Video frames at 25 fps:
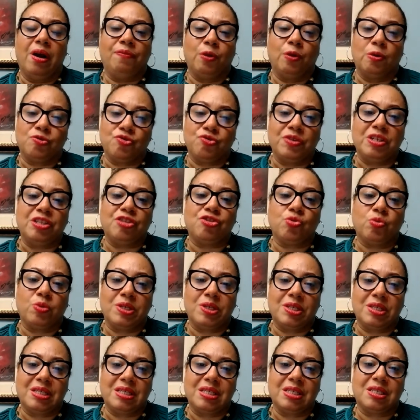those
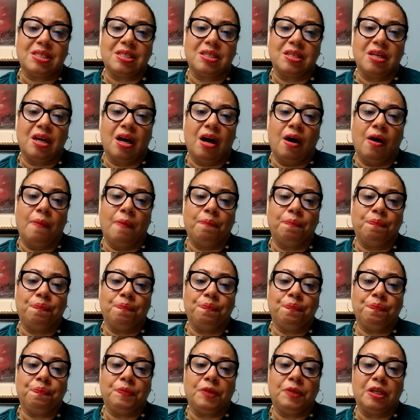resources
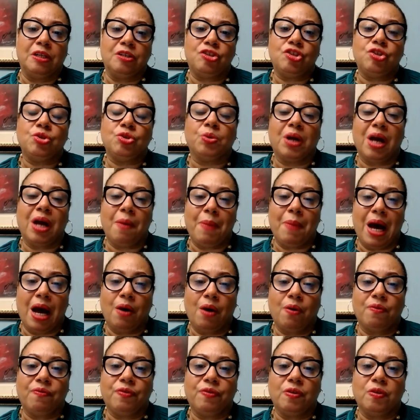to come
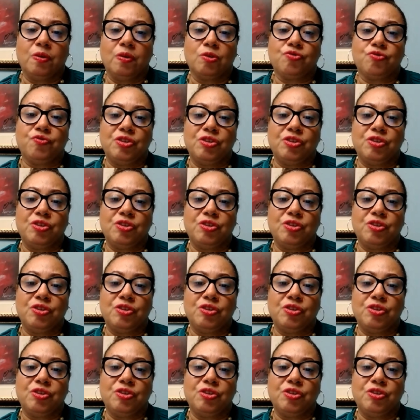out, for those